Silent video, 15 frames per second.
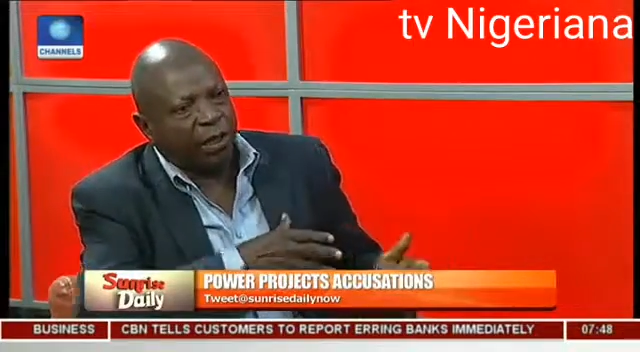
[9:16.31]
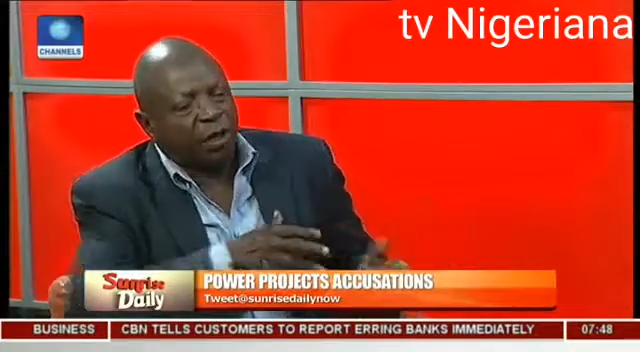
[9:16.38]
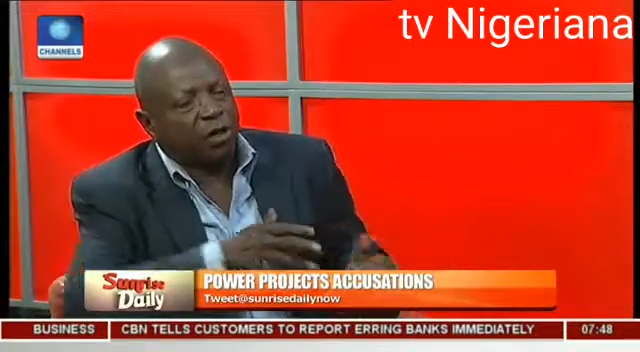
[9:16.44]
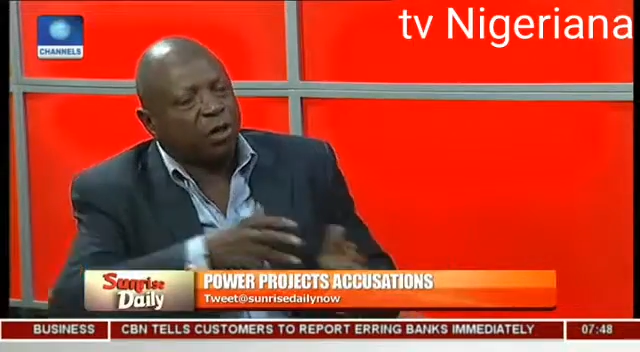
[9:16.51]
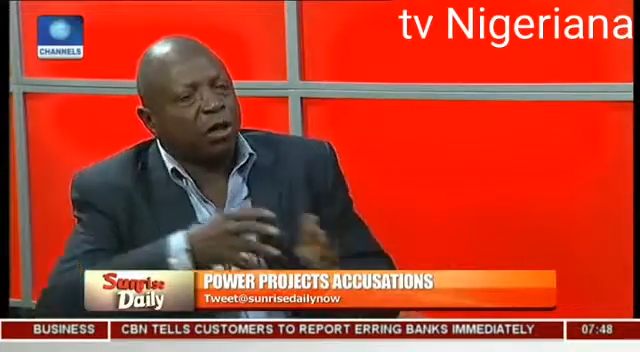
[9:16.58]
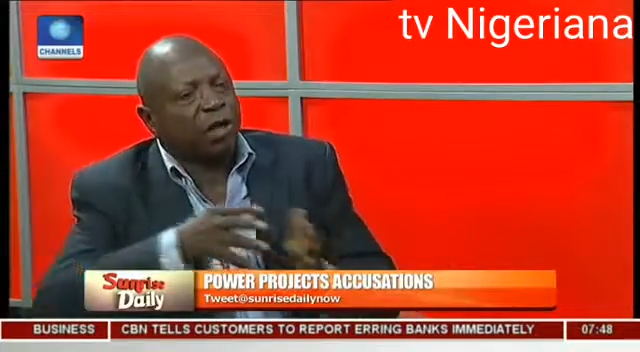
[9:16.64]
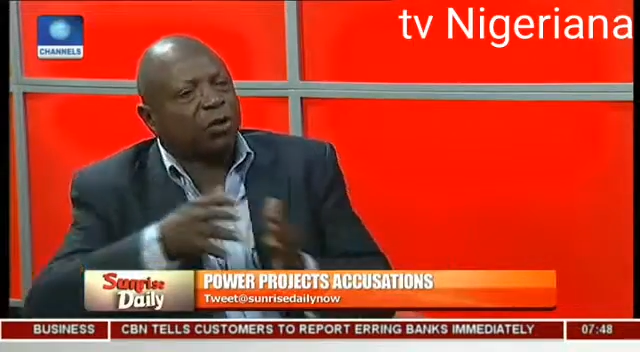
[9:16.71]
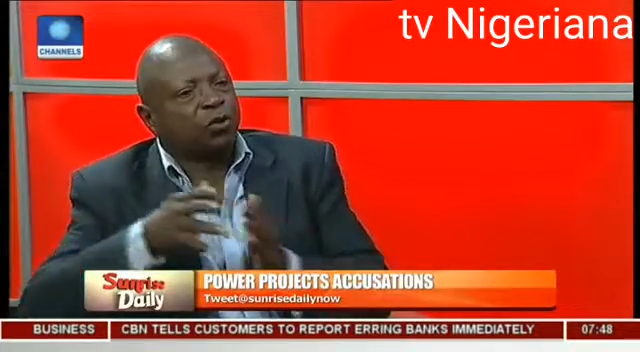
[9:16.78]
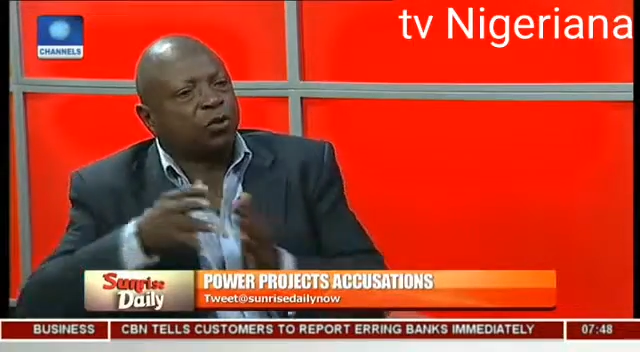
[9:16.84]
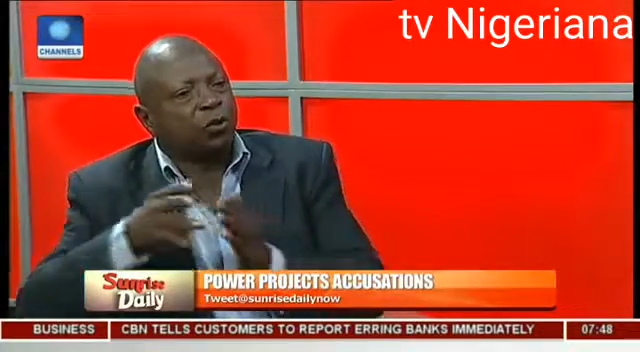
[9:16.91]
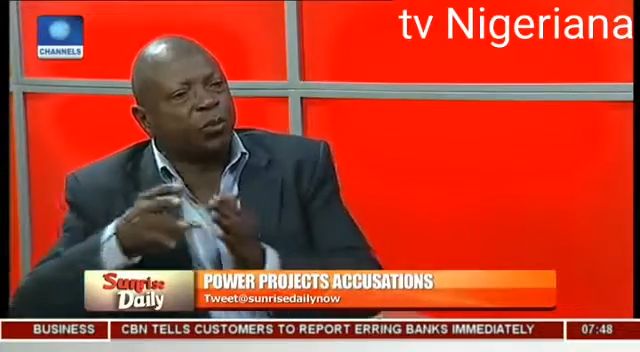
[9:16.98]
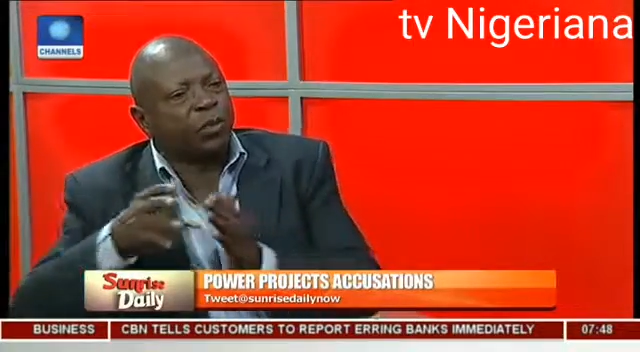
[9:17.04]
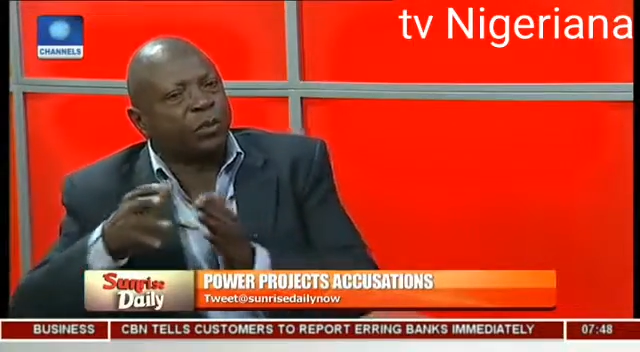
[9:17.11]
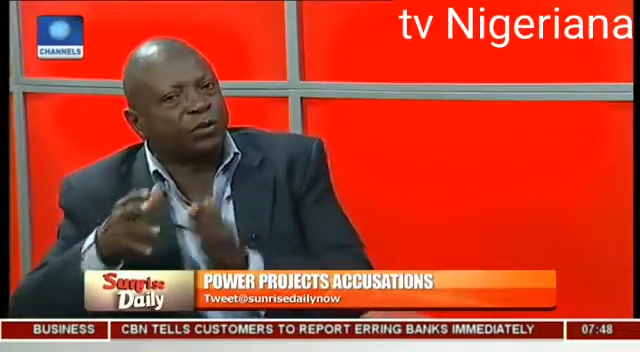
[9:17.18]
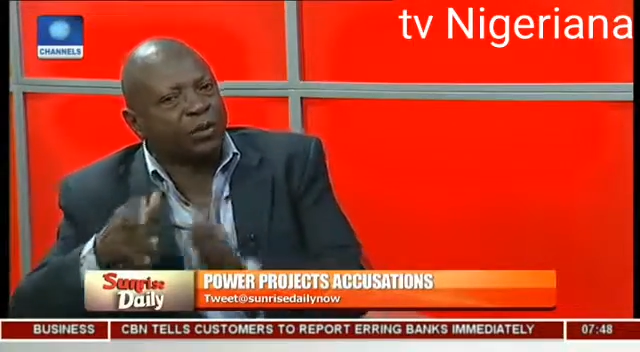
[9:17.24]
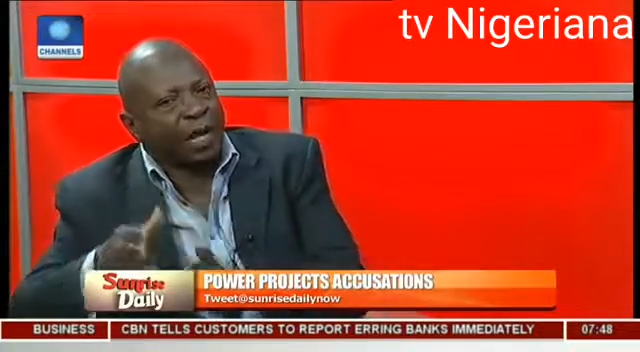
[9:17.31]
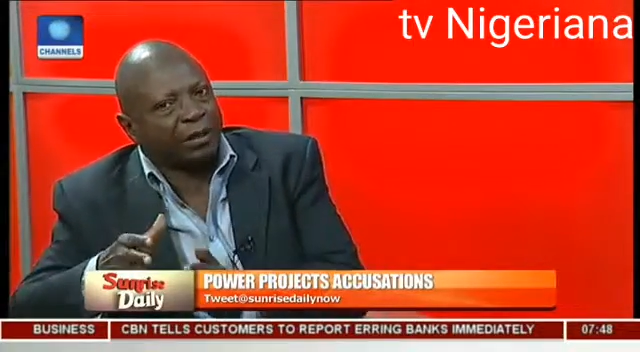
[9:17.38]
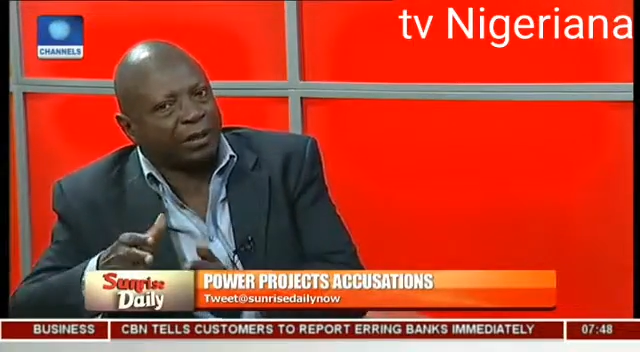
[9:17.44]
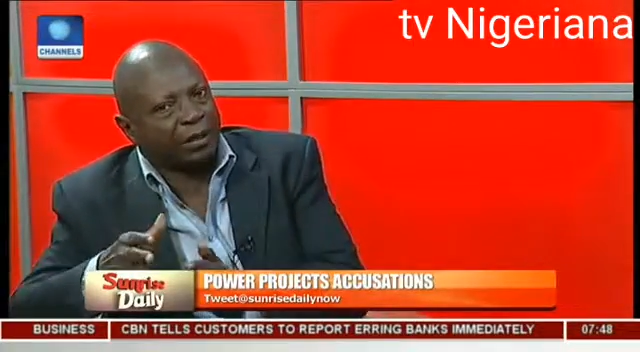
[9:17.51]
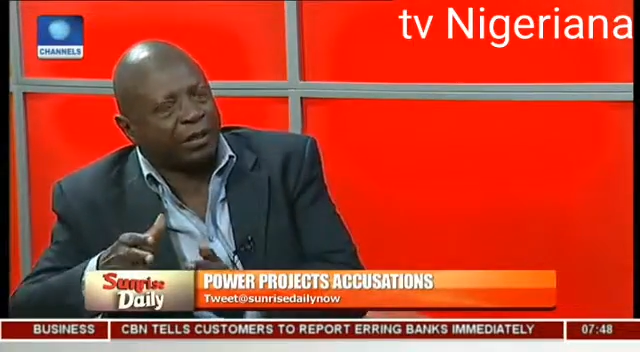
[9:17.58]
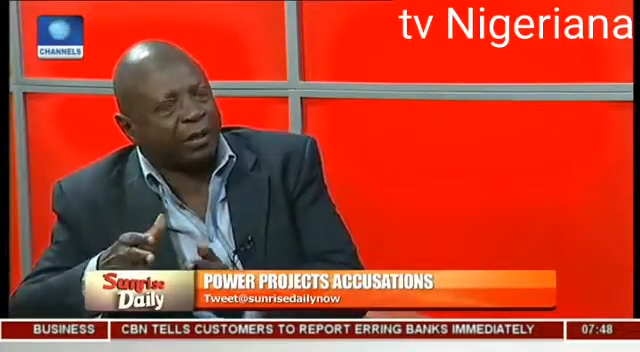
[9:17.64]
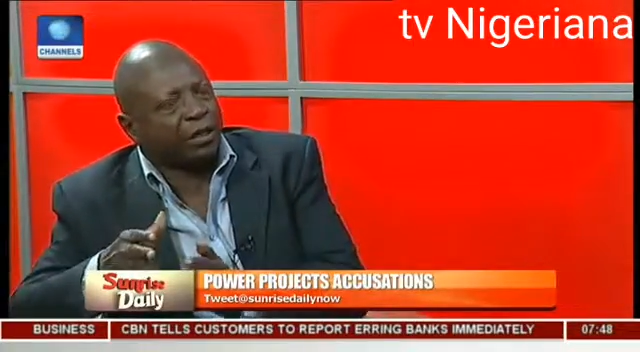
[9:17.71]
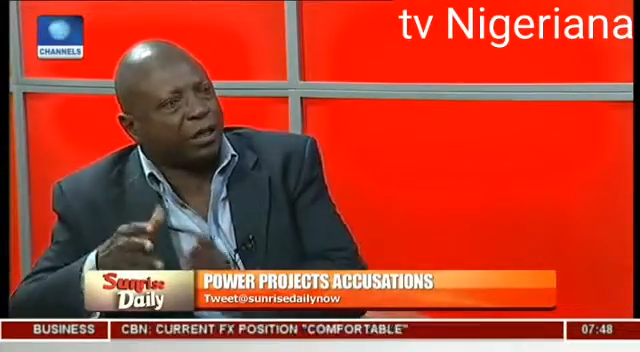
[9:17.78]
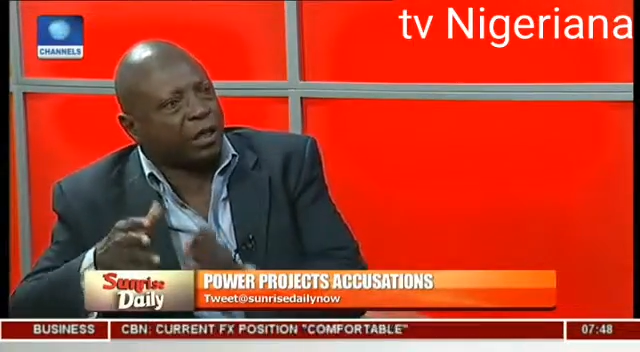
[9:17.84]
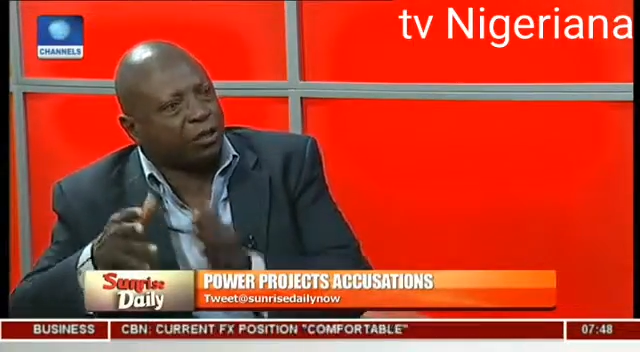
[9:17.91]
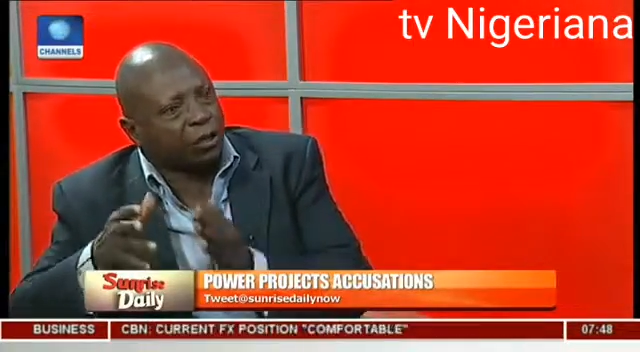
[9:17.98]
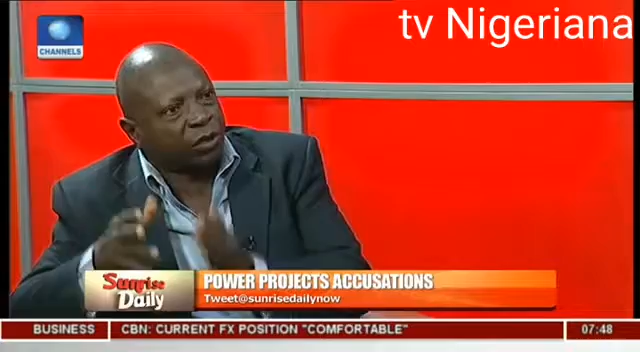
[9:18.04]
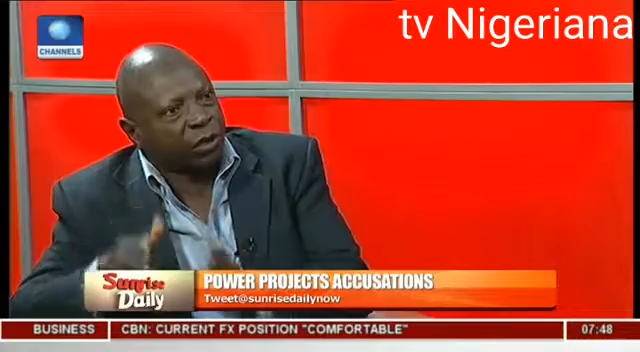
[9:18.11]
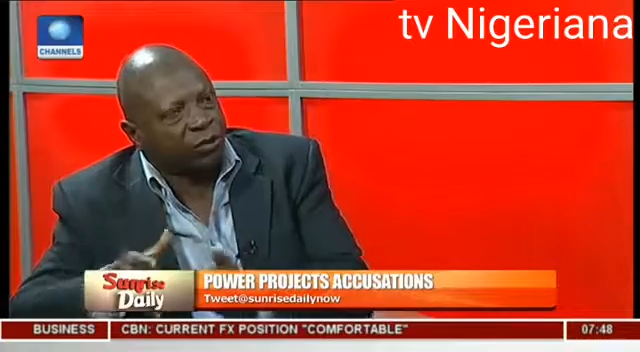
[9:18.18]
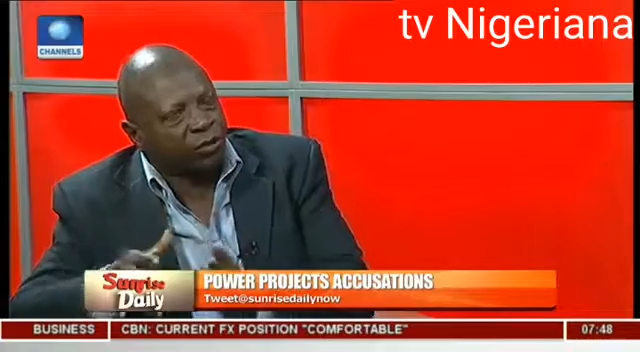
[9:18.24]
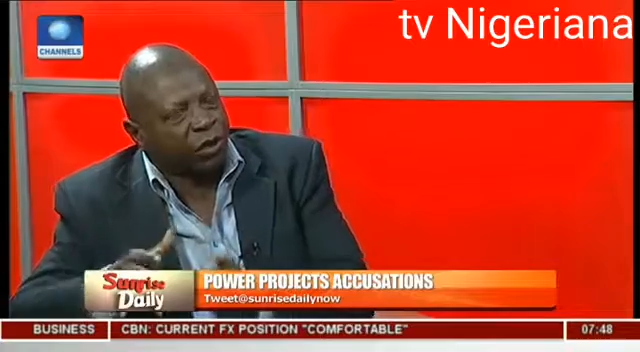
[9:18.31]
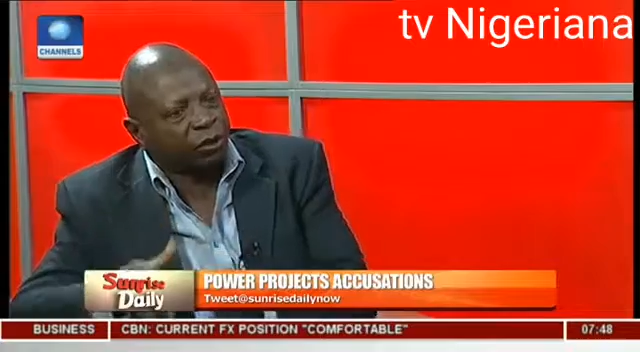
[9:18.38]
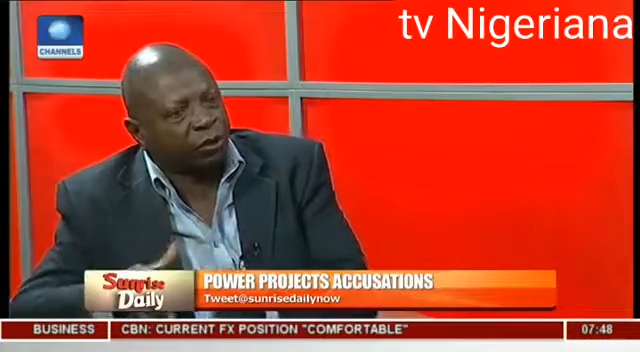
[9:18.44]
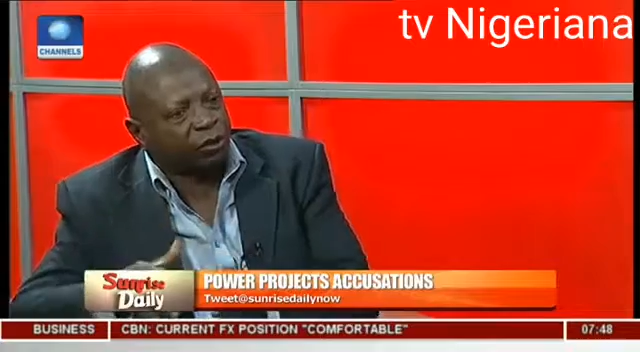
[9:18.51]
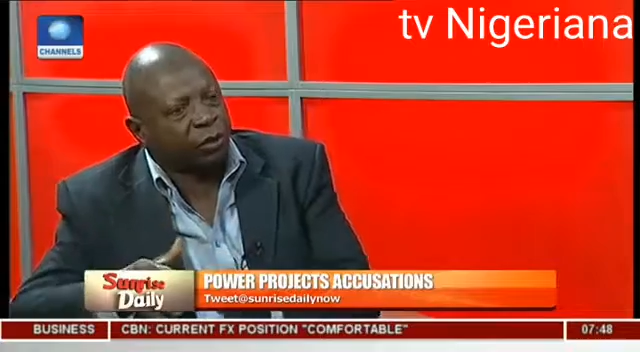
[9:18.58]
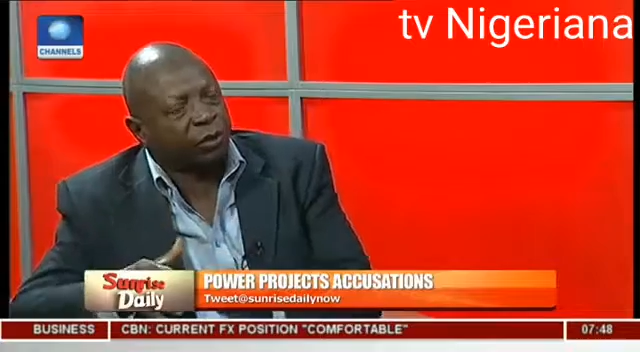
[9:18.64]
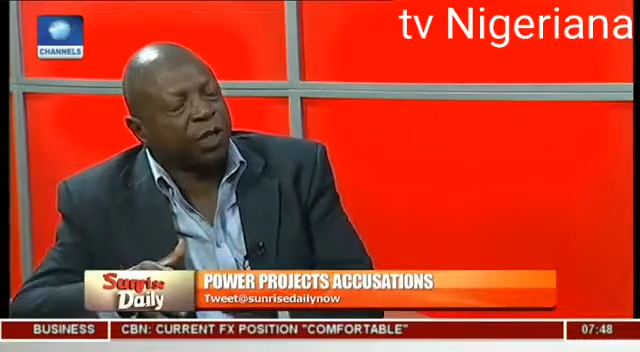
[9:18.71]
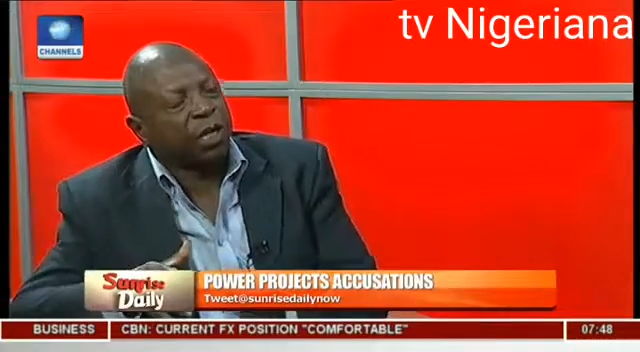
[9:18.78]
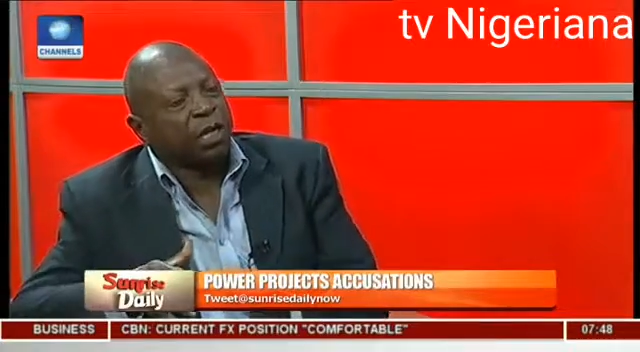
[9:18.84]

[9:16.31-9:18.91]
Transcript: another group is rising in another direction.